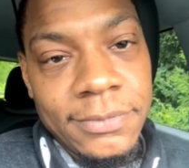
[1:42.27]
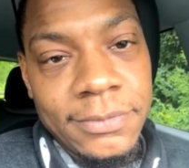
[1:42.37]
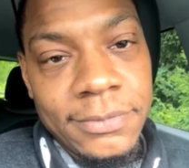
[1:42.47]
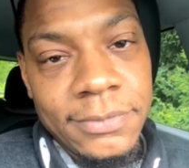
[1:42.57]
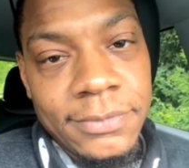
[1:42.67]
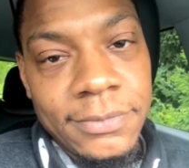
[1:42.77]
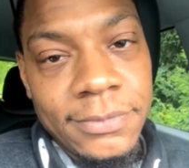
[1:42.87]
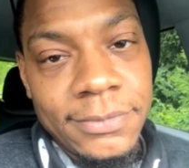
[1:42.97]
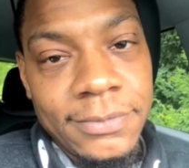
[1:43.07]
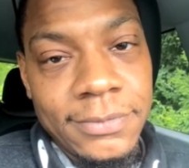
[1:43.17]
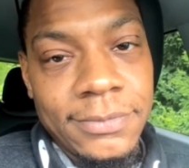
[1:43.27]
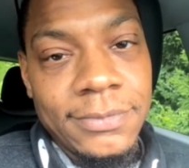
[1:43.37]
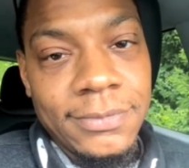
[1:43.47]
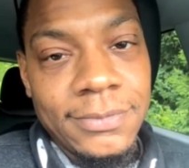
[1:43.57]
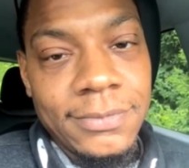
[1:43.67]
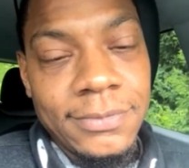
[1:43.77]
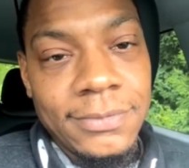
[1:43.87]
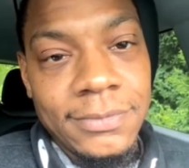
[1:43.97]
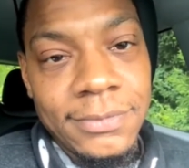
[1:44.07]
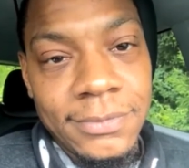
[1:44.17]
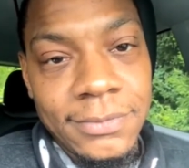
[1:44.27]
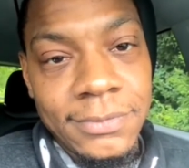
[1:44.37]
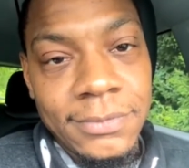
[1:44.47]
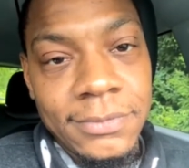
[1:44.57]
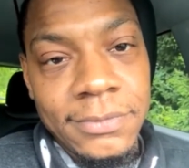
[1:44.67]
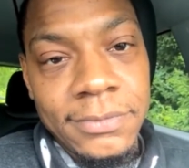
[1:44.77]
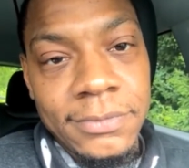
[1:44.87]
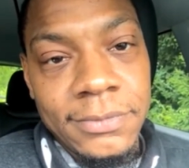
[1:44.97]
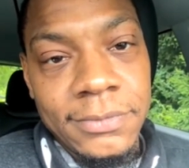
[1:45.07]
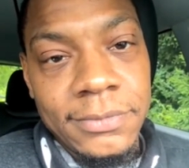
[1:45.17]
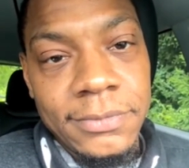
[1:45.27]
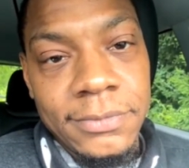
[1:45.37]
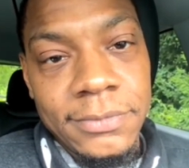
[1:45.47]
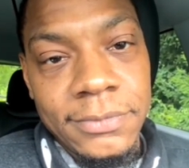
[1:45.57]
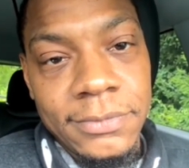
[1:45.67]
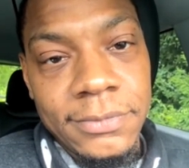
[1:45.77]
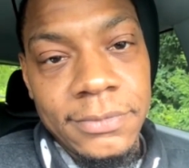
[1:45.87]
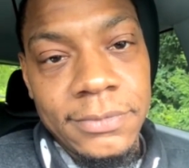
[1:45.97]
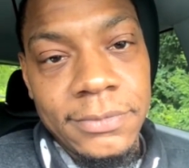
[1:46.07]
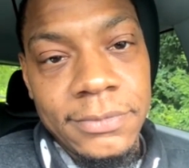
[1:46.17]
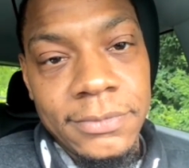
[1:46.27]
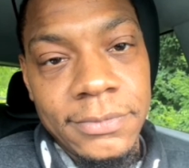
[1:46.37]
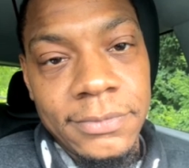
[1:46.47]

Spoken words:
(silent)